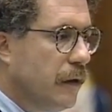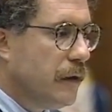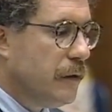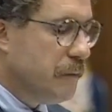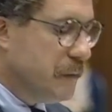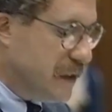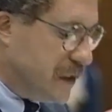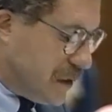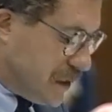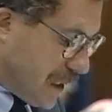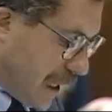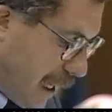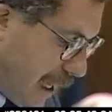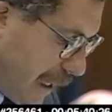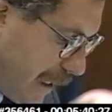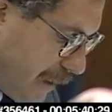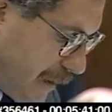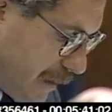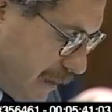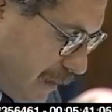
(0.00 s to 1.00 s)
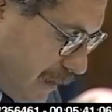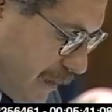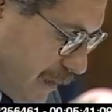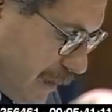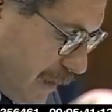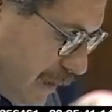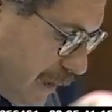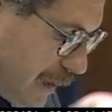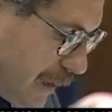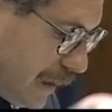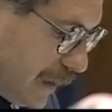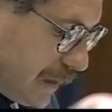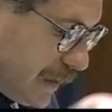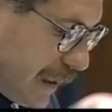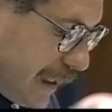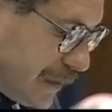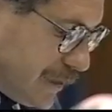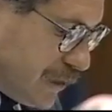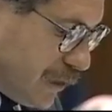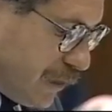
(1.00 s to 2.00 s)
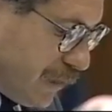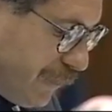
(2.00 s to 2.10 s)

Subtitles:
mistake led to the